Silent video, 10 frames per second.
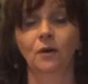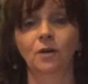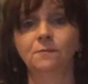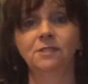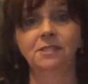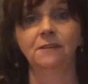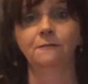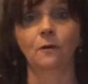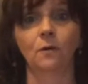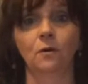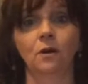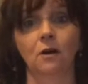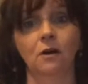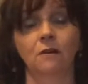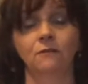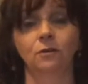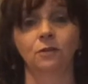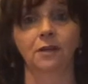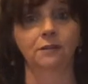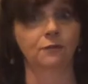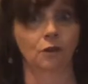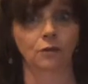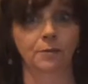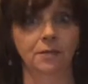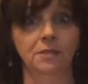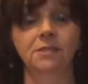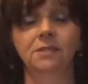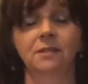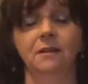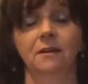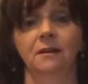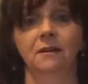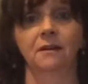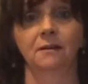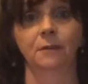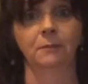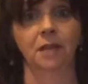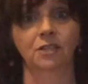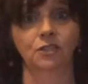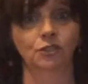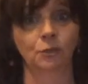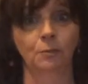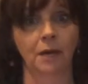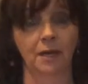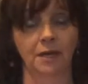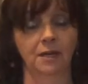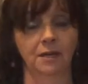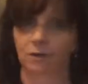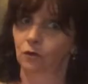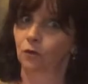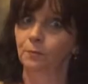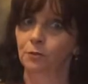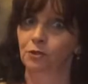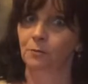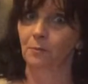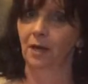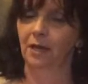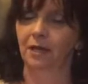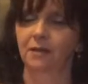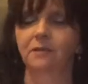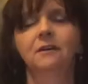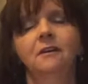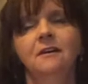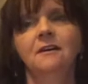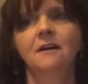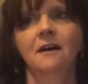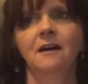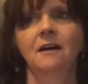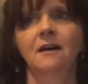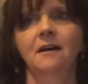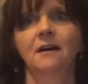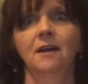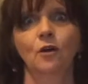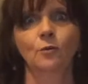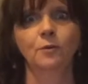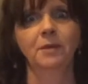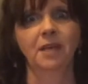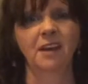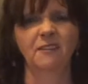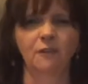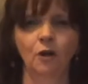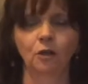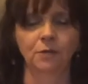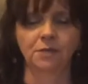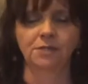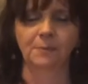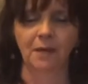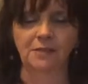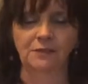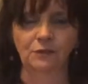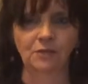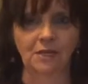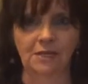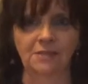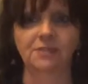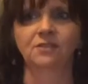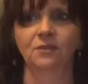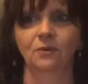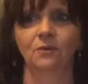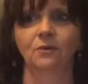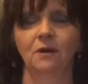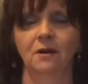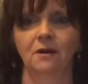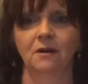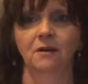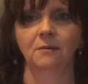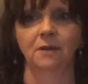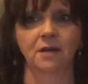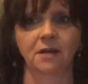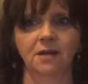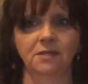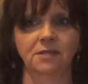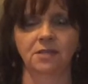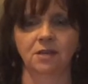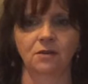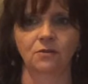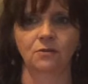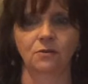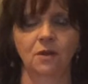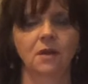welcome to day four of Lowlander Vlogmas. Um, I'm glad you tuned back in. I hope you tuned back in. And I hope you've been kind of following us past few days. So um, it is now